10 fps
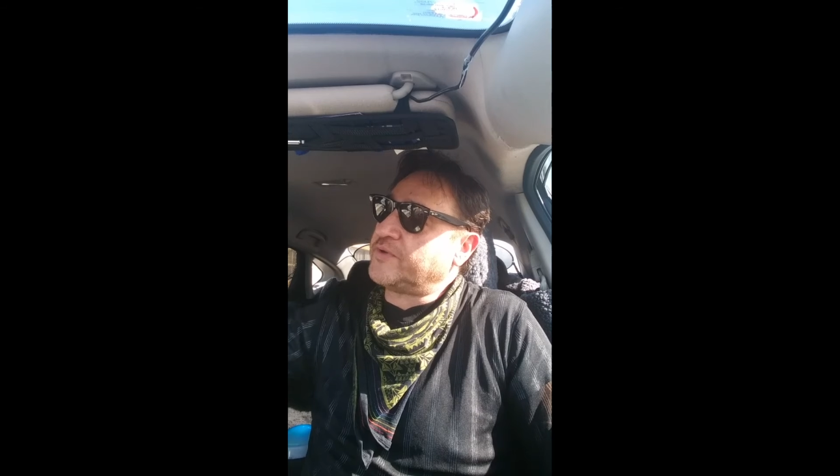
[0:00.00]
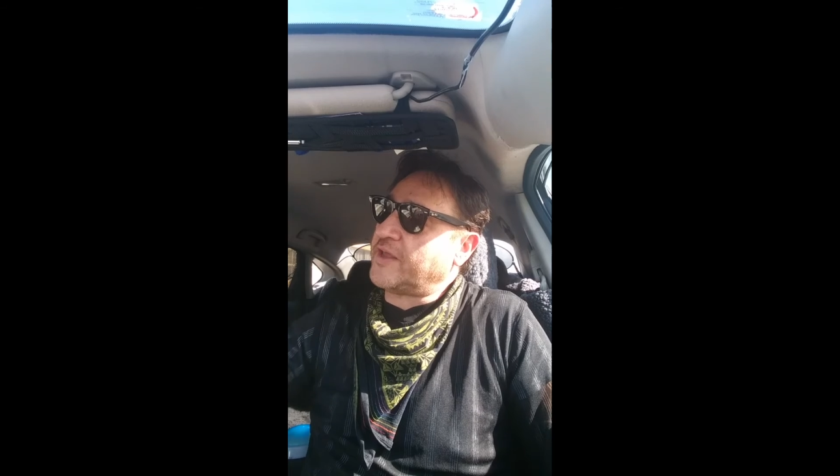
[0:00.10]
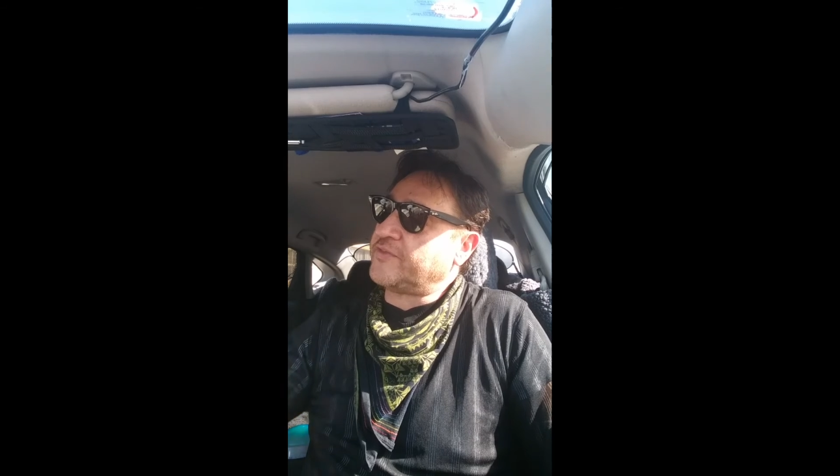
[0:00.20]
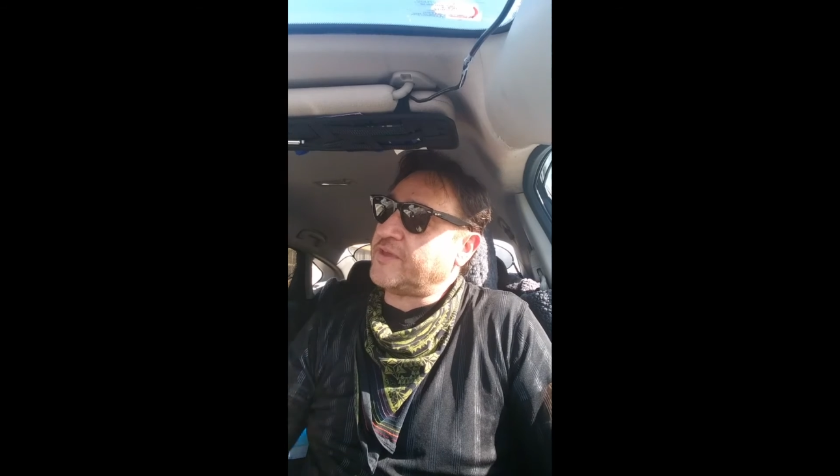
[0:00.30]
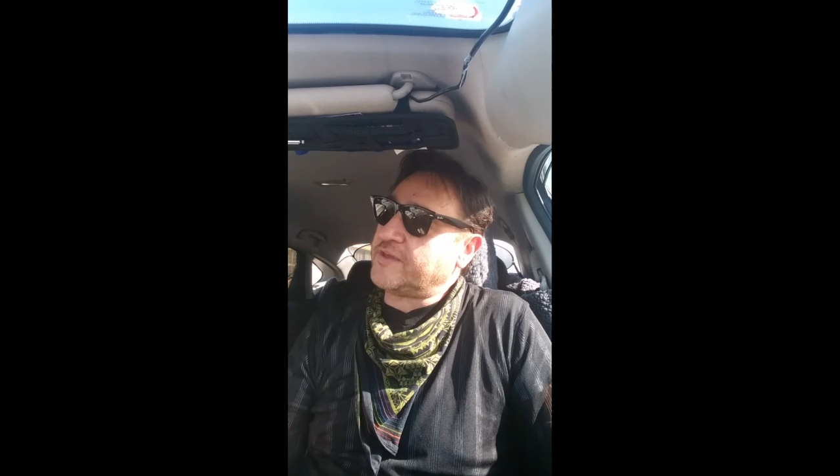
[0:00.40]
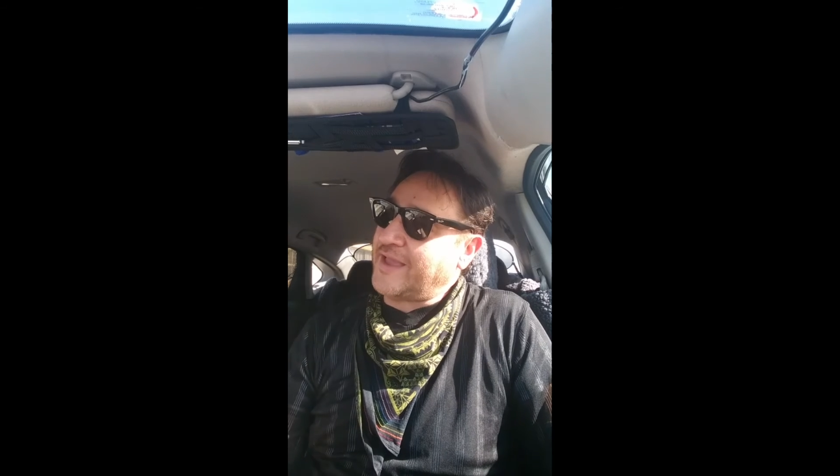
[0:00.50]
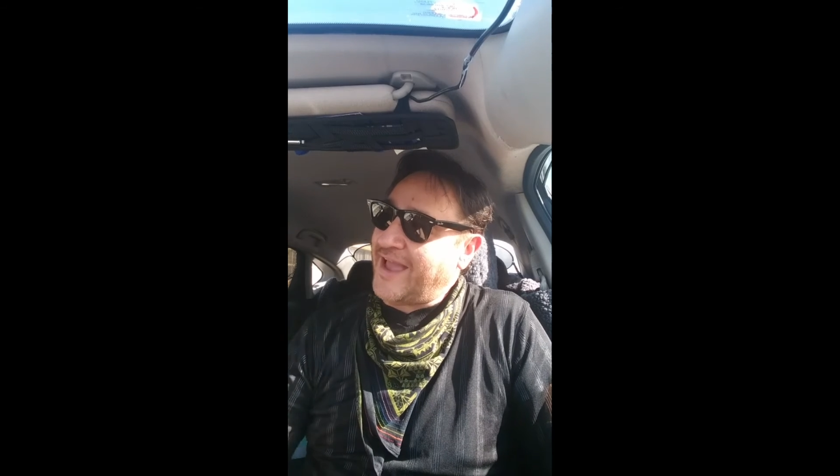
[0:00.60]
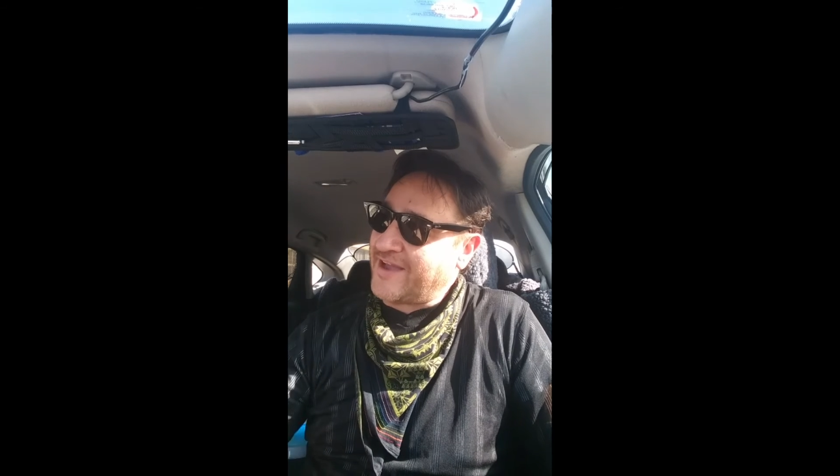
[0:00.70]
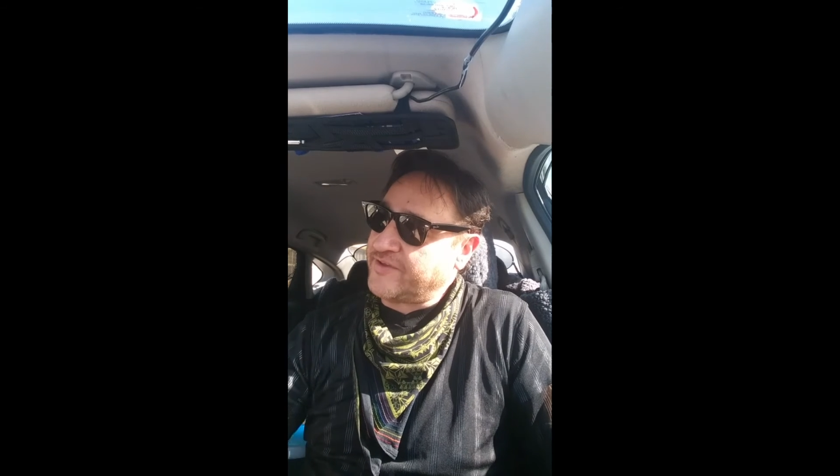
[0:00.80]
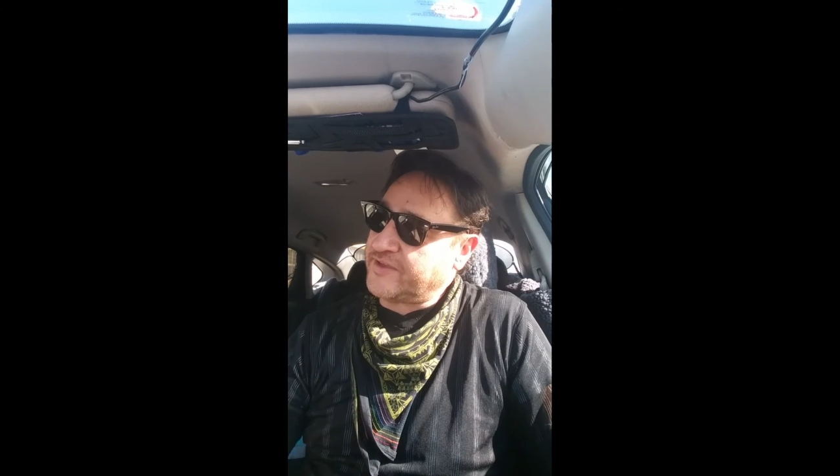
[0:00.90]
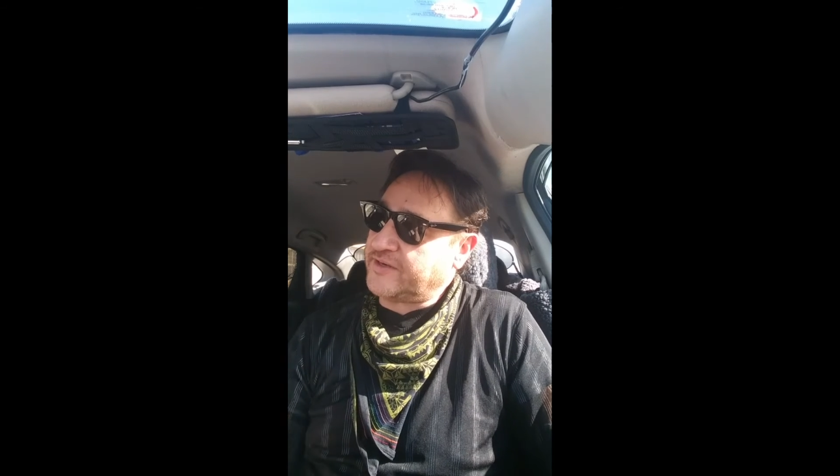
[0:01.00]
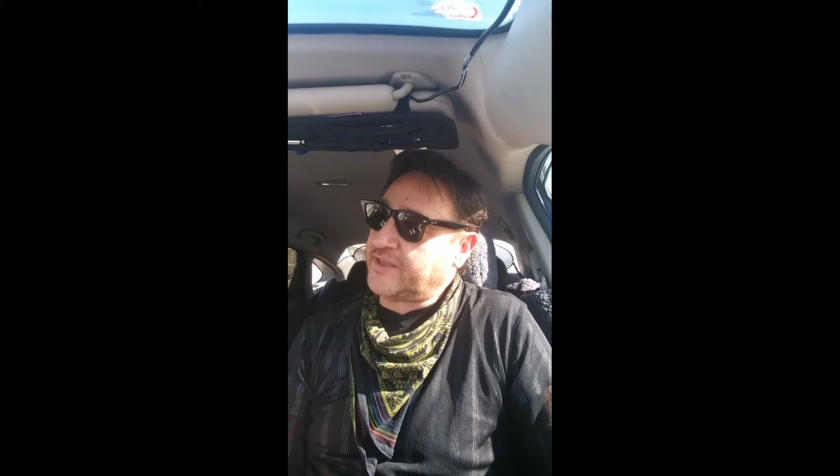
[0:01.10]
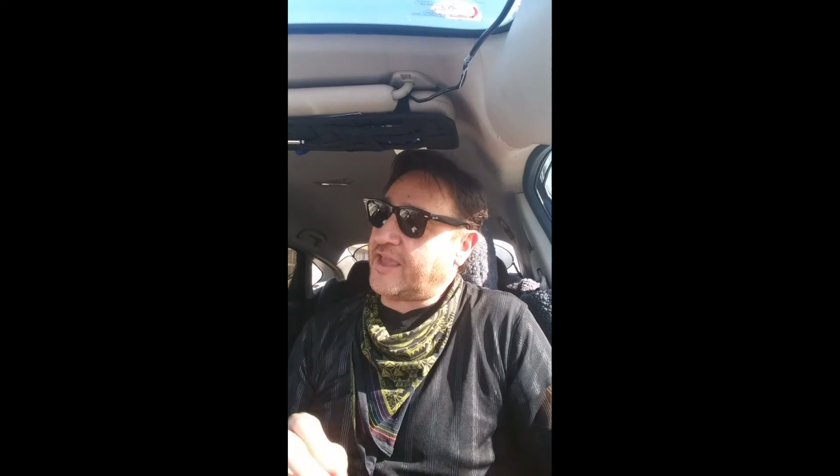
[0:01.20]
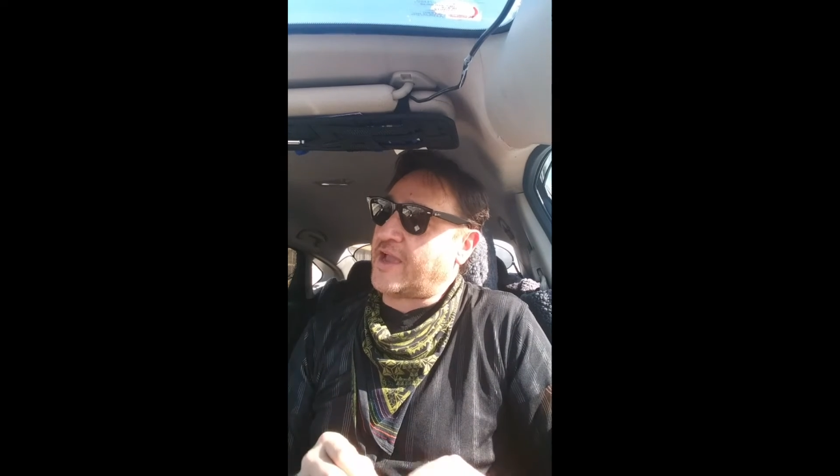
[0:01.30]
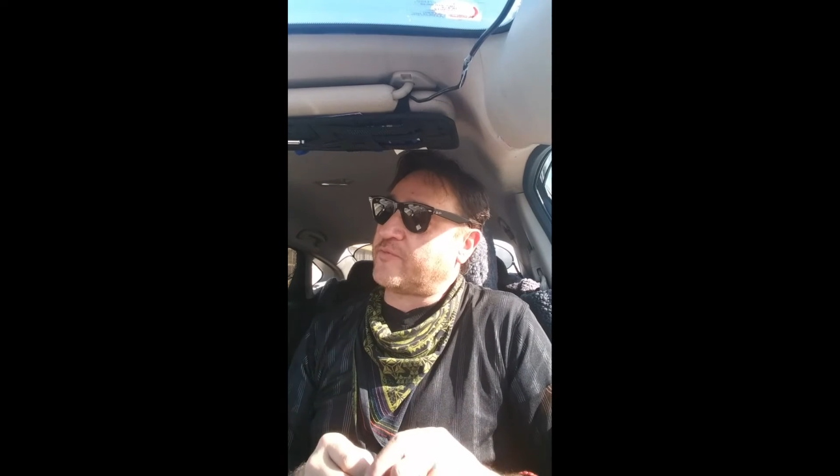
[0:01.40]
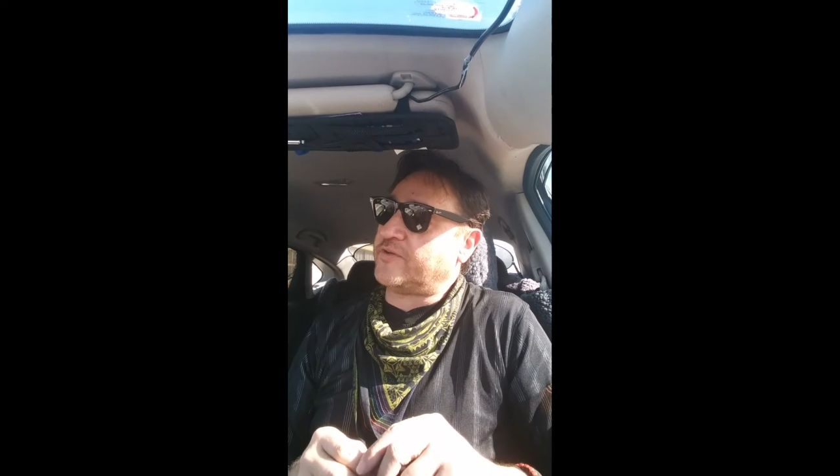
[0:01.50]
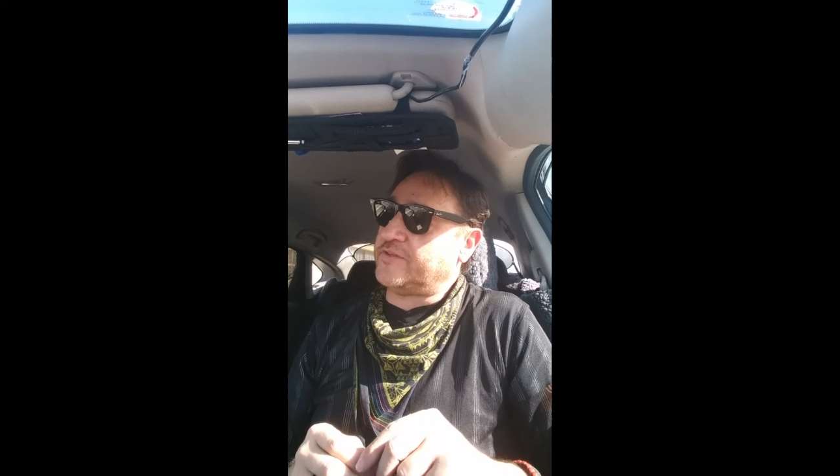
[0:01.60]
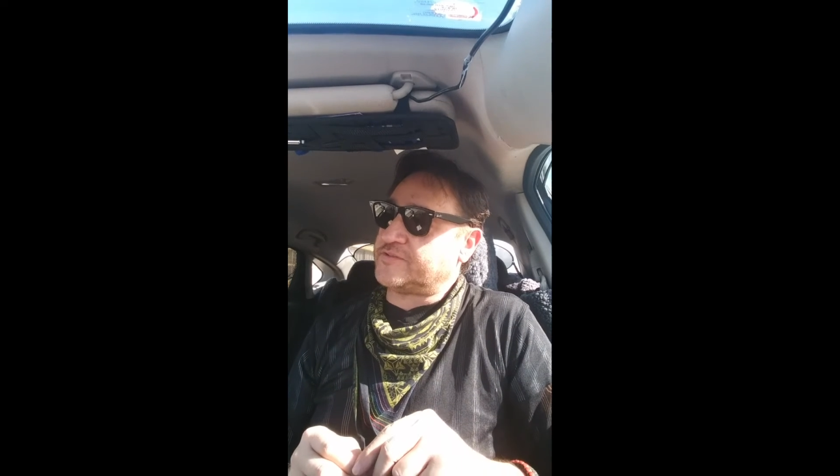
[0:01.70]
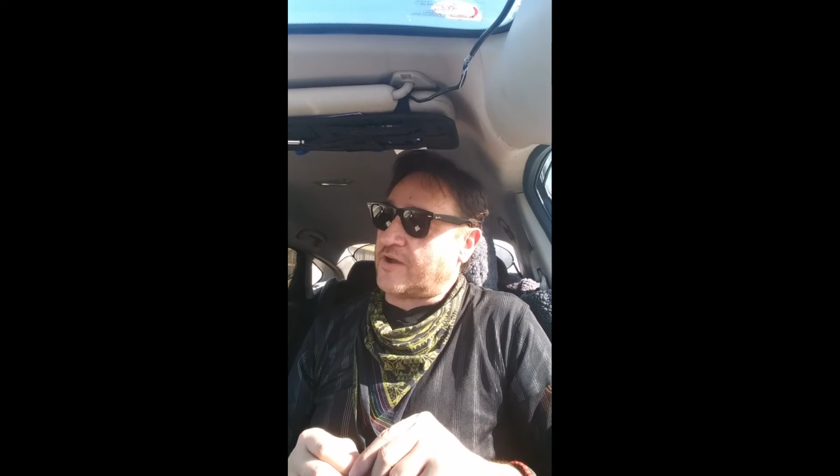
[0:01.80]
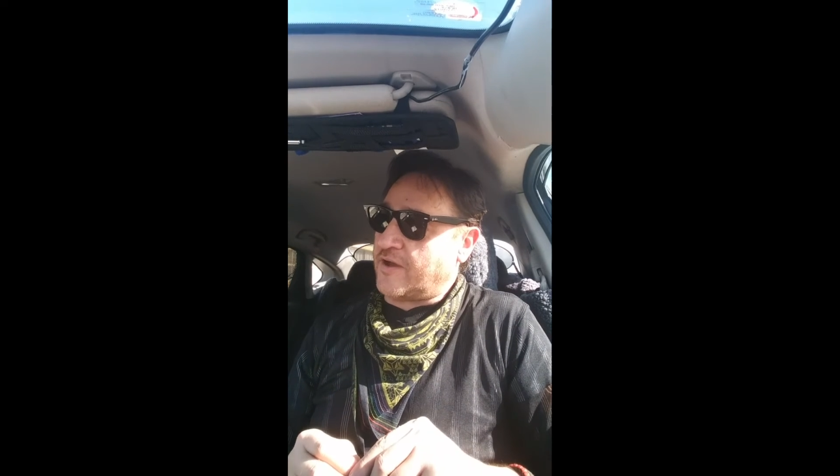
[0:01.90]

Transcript: but I think having a camera that's